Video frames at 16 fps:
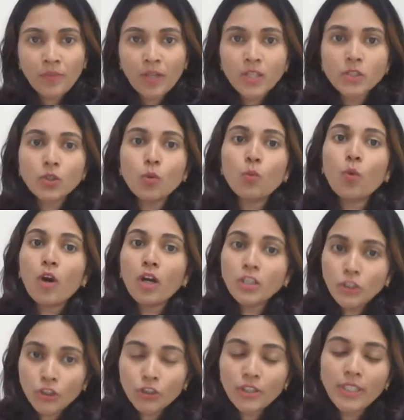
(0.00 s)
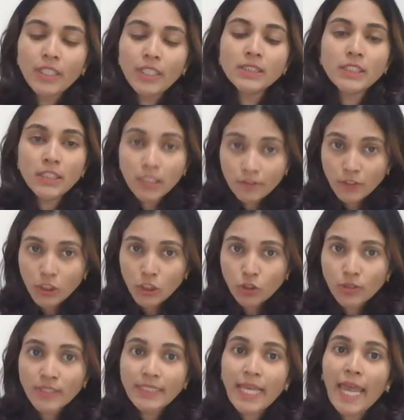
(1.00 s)
So what should these
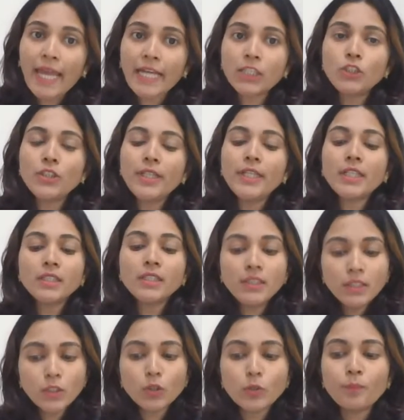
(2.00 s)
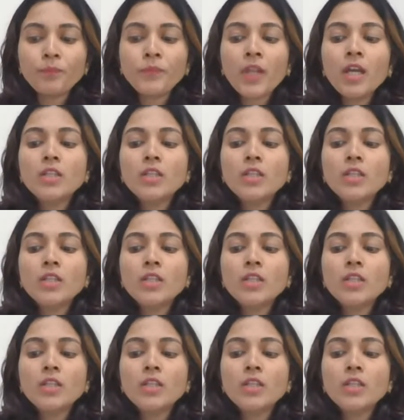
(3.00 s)
individuals actually consume?